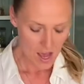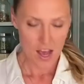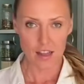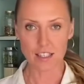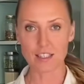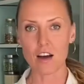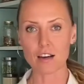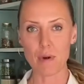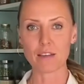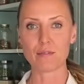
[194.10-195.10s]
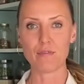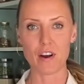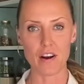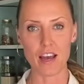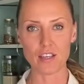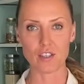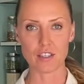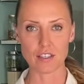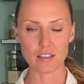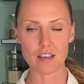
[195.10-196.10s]
Let's talk about some
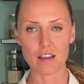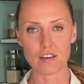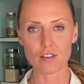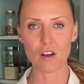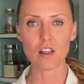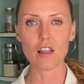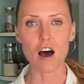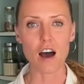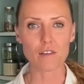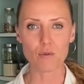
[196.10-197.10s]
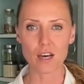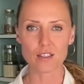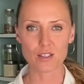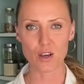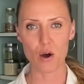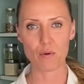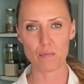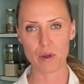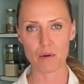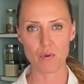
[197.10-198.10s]
variations. There's a lot of ways to go with
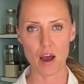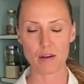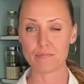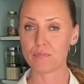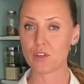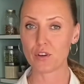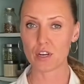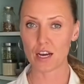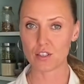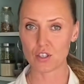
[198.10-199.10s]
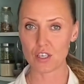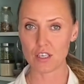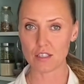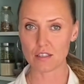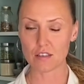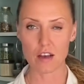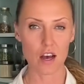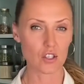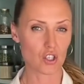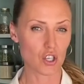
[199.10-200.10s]
beer bread. You could add cheese, a
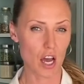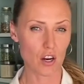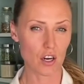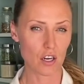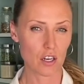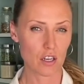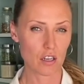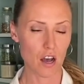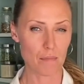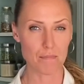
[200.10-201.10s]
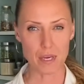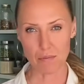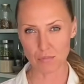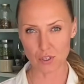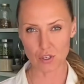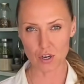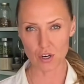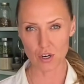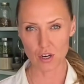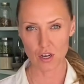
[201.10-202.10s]
cheddar, a beemster,
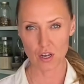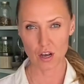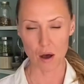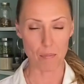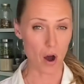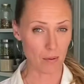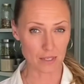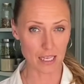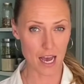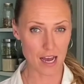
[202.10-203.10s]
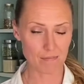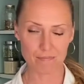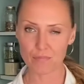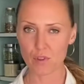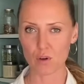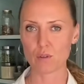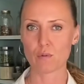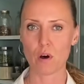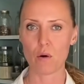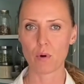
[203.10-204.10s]
a parmesan. Those would
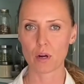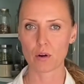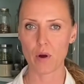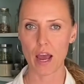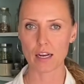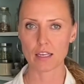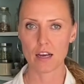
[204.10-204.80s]
all work great.